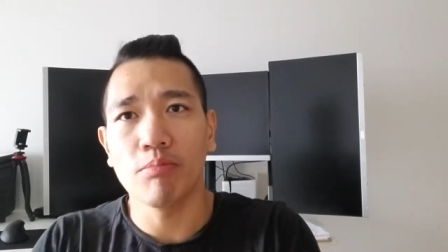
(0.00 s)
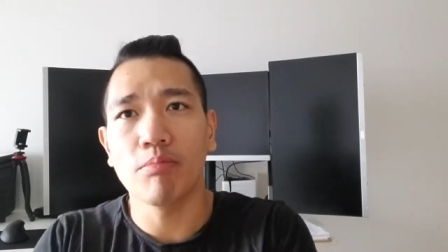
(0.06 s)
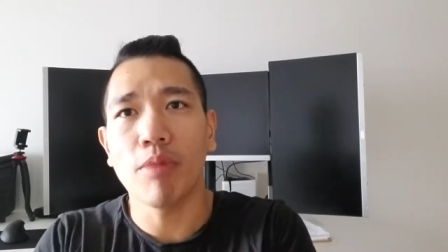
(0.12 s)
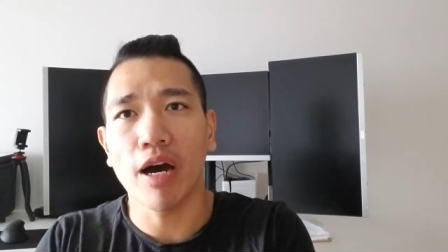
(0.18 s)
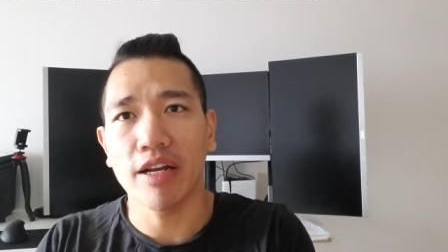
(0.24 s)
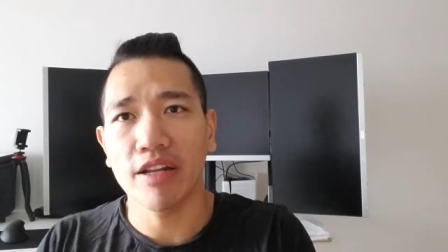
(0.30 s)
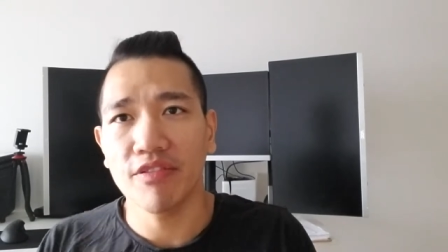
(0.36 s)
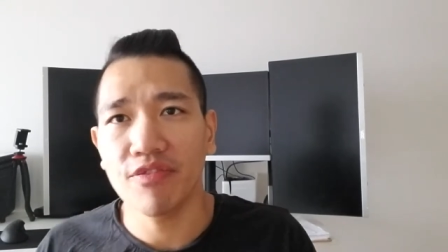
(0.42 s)

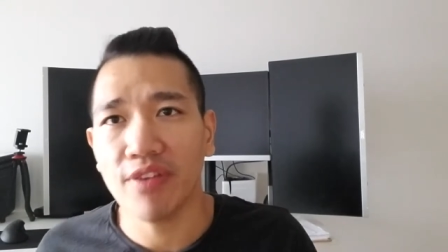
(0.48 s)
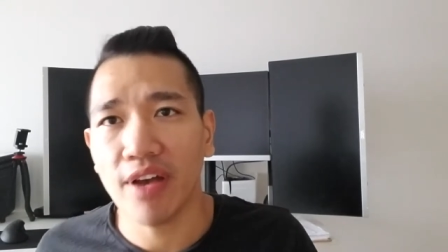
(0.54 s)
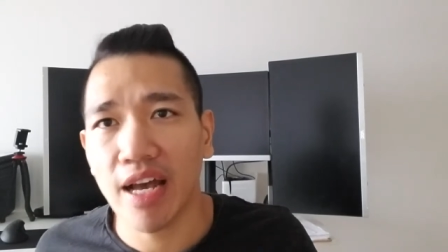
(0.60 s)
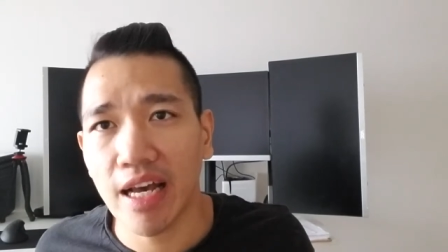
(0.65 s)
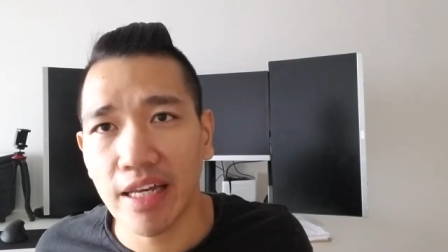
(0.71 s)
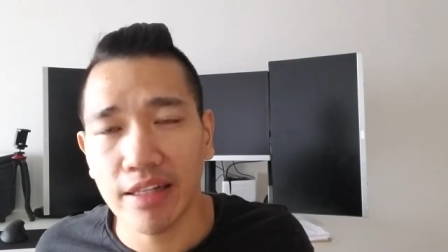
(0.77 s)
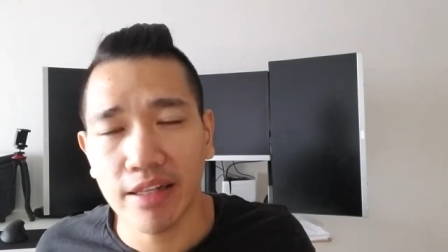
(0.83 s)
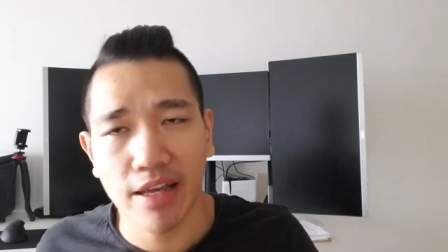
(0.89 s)
body
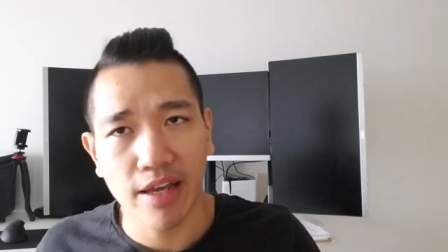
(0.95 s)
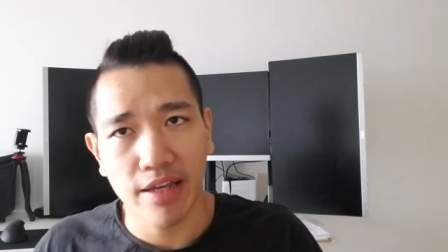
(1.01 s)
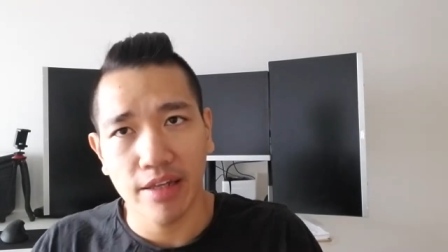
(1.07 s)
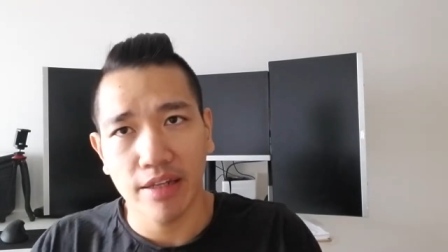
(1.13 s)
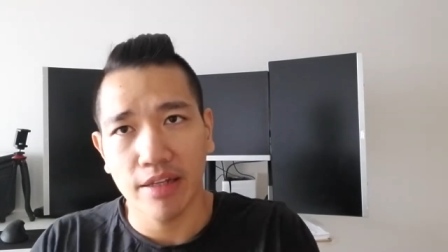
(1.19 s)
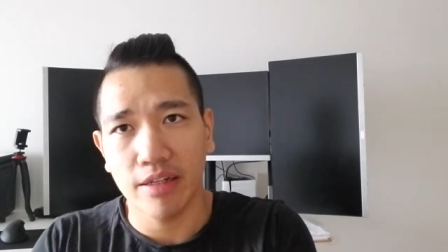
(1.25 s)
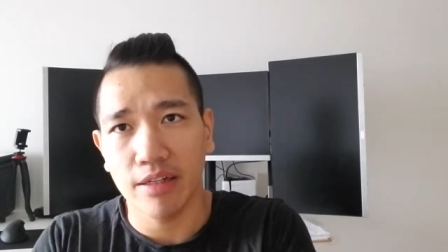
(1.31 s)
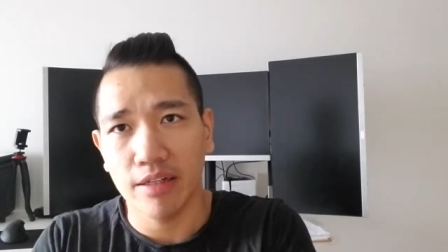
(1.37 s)
fat
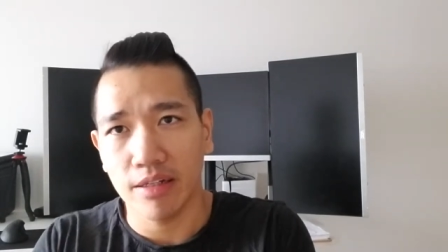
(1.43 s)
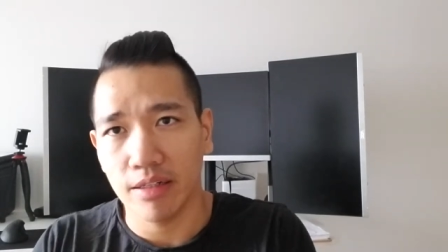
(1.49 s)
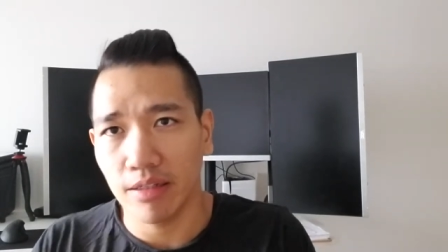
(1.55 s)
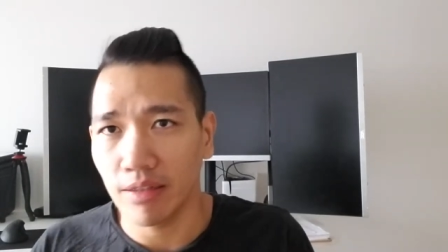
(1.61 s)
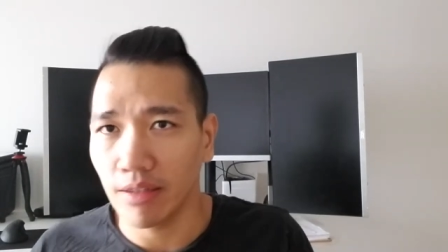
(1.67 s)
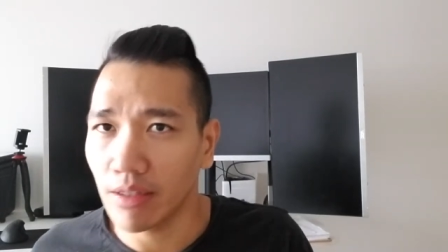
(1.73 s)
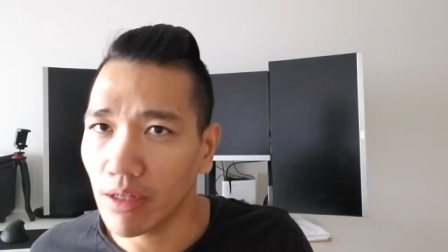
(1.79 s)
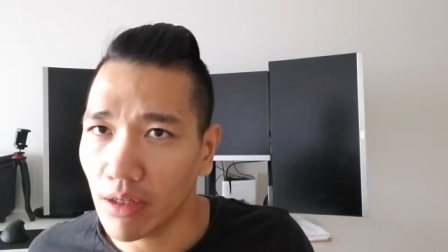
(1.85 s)

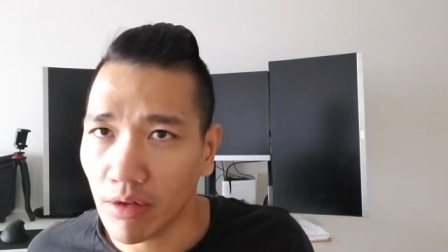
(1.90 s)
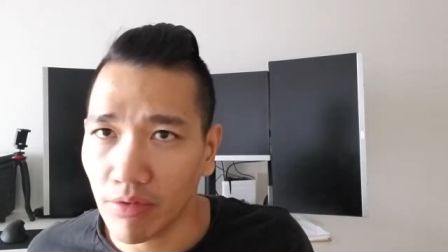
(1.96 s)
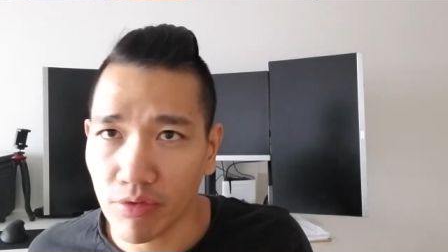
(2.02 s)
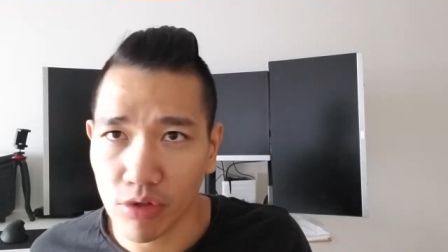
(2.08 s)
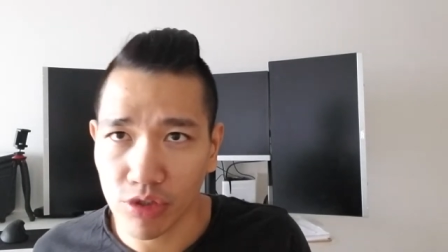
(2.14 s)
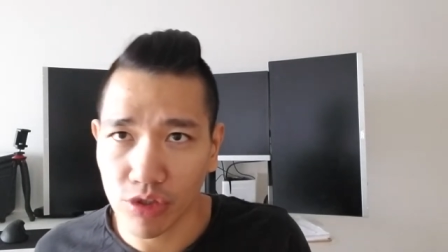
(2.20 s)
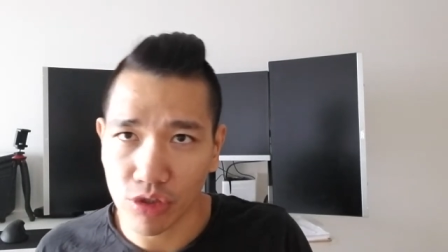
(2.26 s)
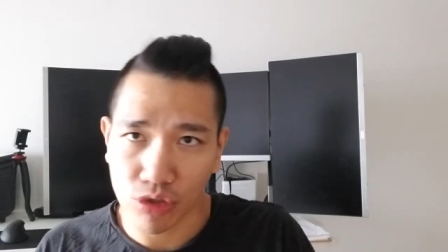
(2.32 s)
and you know of
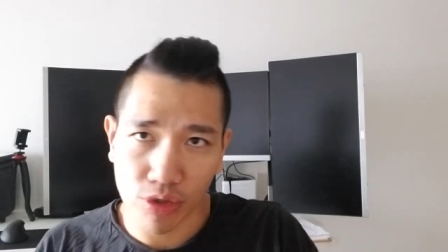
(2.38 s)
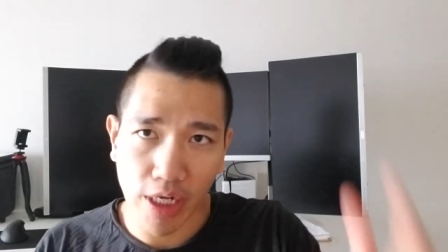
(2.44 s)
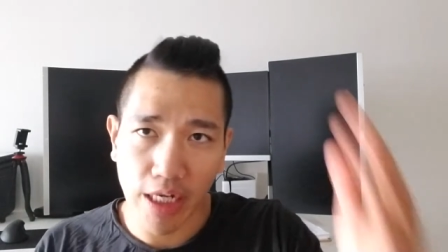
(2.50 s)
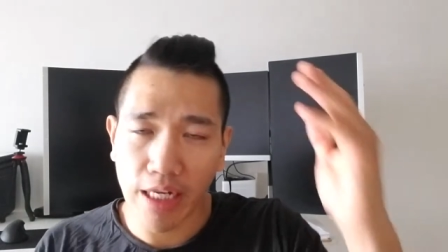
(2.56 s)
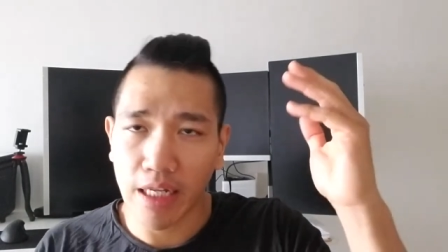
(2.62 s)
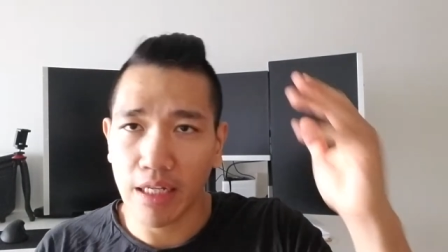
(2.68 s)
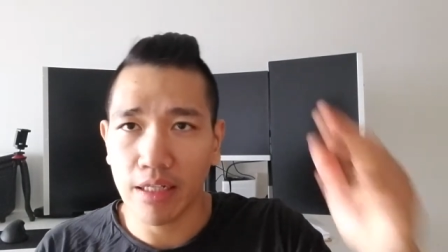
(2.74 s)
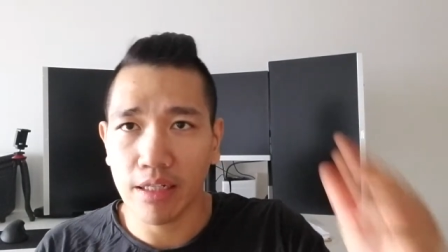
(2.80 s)
course you're
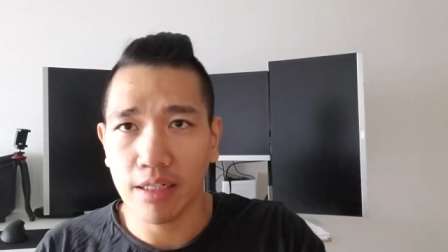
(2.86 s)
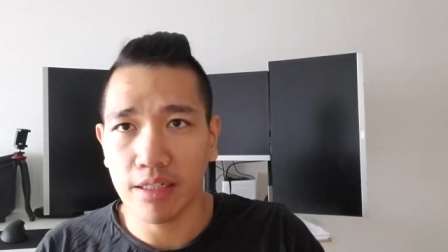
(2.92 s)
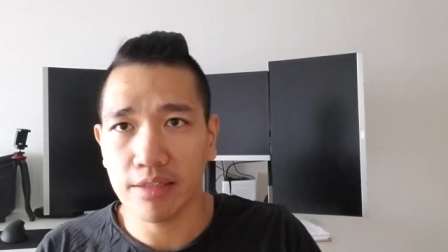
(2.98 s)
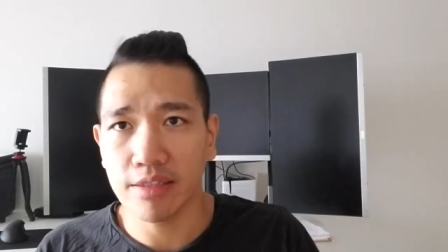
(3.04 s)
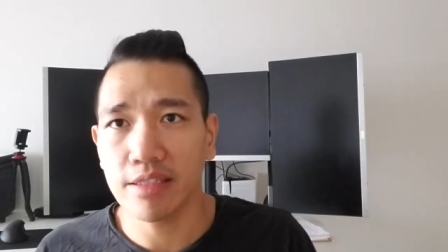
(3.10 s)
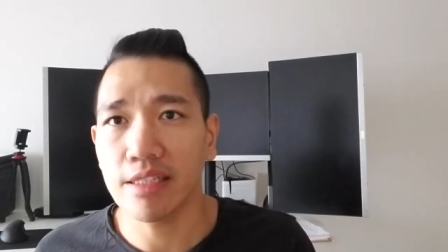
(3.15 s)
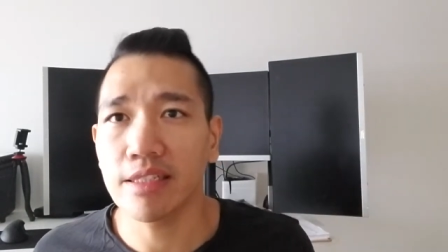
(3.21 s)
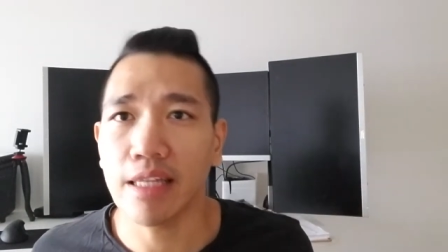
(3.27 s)
training uh,
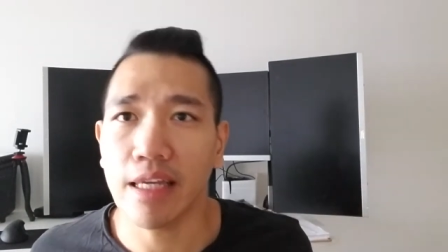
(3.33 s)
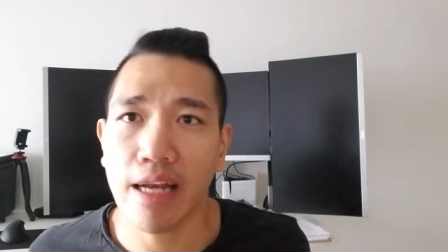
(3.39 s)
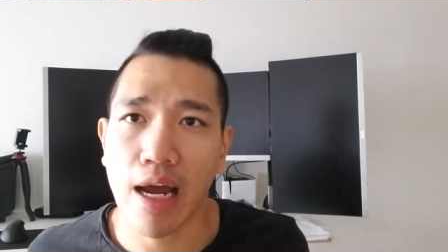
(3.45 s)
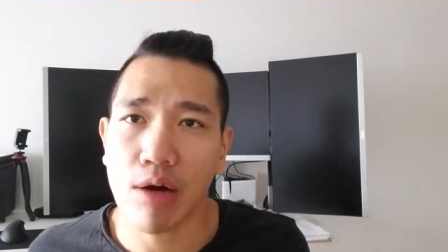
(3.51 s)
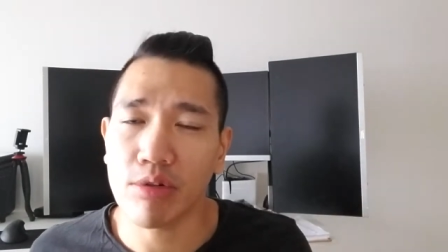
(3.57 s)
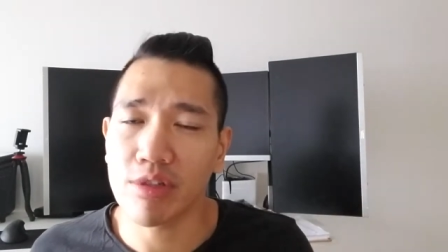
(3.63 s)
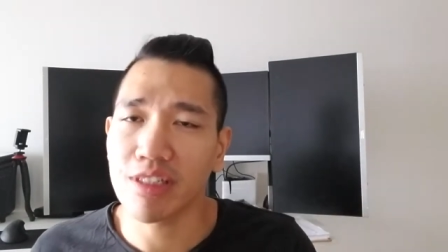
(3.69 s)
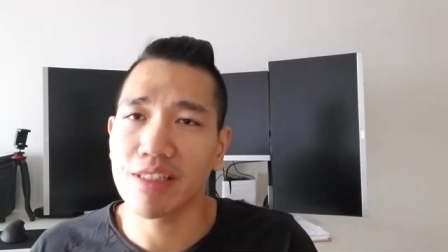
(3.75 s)
six eight
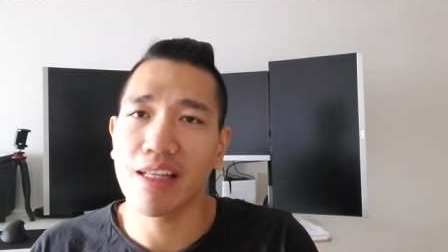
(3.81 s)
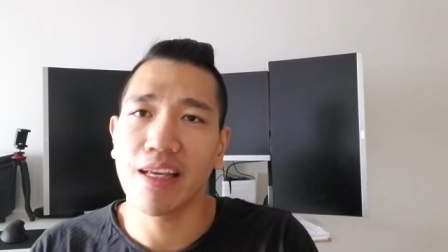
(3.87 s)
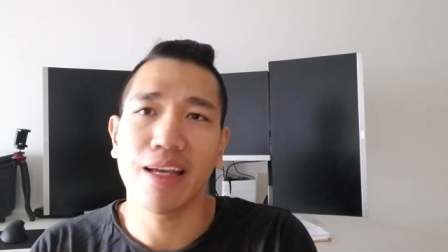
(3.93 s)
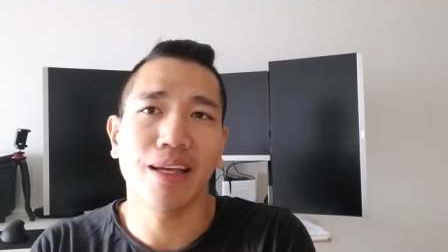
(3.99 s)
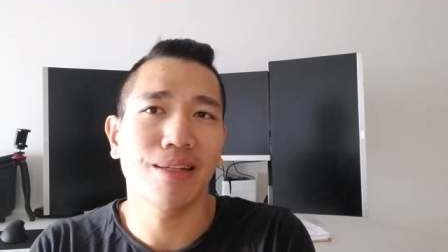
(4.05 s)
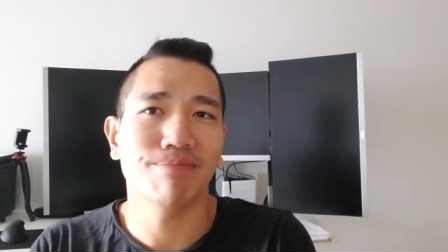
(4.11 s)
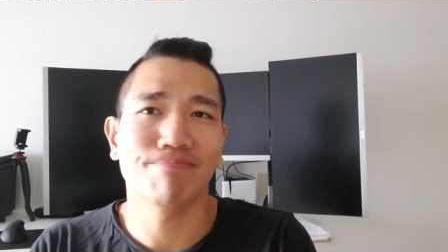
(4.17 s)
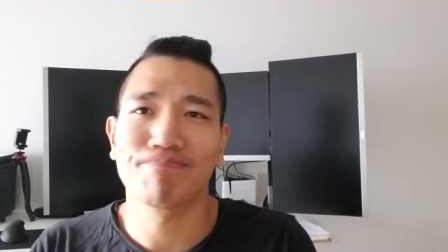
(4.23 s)
hours a
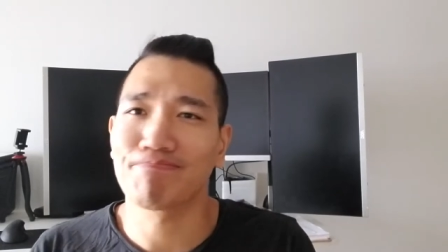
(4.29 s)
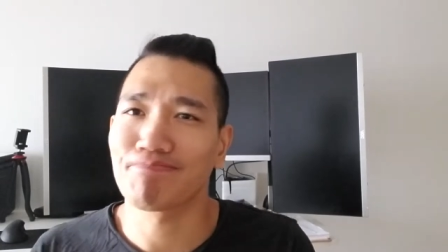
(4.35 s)
day